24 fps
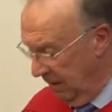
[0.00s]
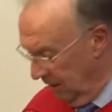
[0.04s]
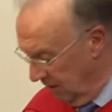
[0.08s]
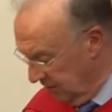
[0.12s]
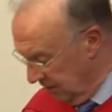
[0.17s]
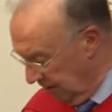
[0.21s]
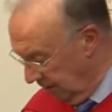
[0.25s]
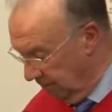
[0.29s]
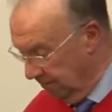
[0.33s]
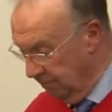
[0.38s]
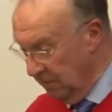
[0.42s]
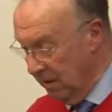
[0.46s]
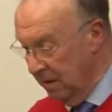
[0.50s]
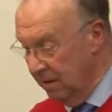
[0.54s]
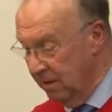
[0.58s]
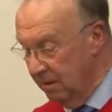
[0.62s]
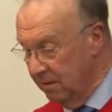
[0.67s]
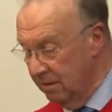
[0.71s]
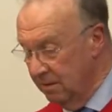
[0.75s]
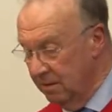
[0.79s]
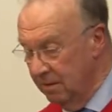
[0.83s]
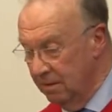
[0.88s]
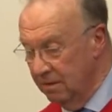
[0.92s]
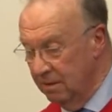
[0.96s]
So,
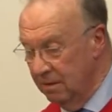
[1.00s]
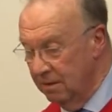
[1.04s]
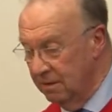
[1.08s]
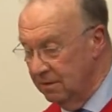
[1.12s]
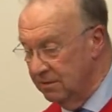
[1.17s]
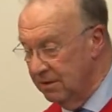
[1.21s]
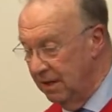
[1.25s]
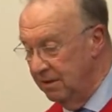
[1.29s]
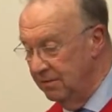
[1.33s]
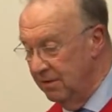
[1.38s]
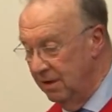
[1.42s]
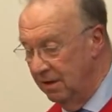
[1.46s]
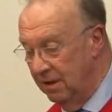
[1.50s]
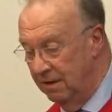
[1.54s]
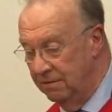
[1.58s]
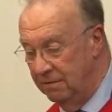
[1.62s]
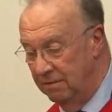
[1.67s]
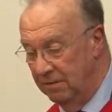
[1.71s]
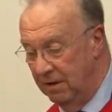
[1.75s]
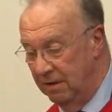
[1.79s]
day in the life of